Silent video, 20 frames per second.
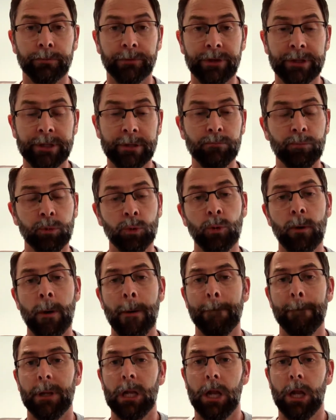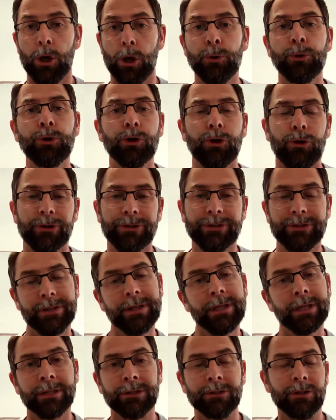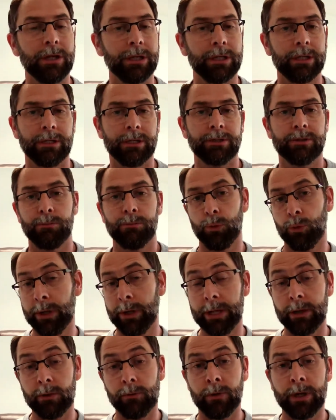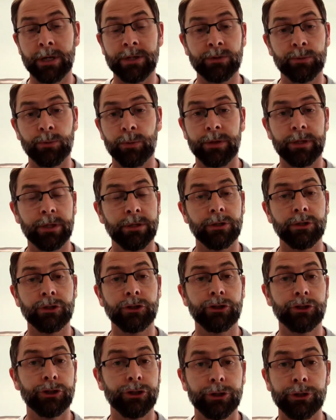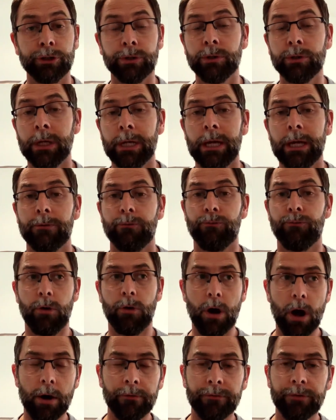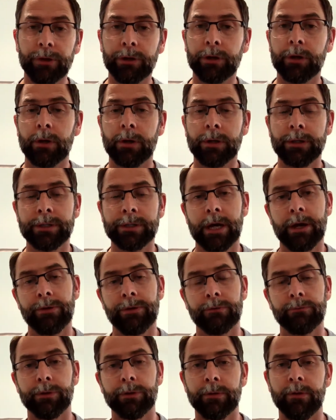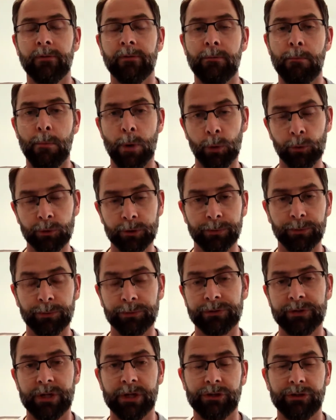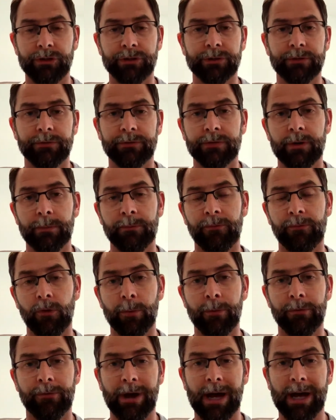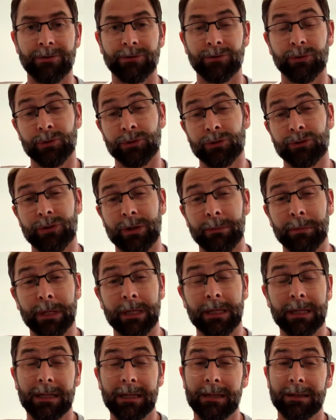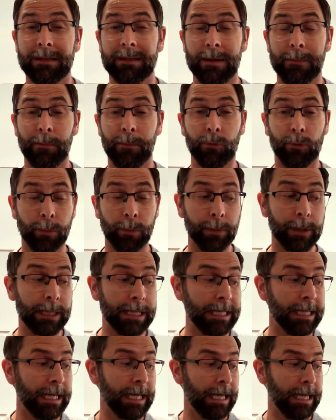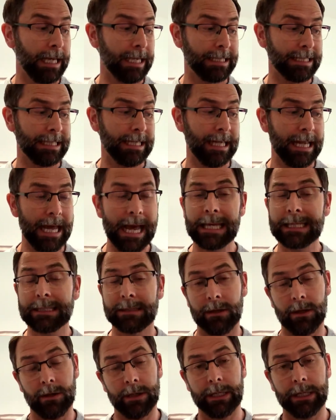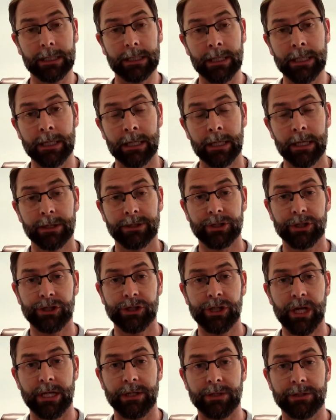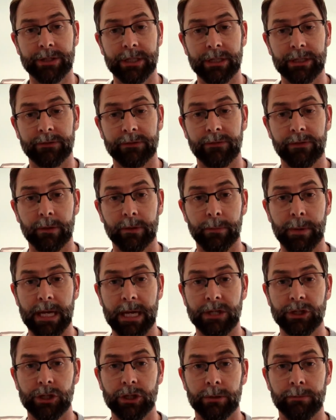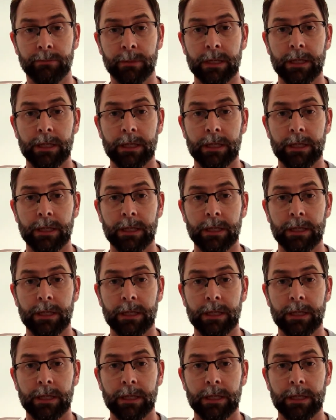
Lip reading: Simple, low-cost things like a small heel raise within the shoe, rather than going down the route of multiple sessions of some form of hands-on treatment that probably is less likely to change things for the patient.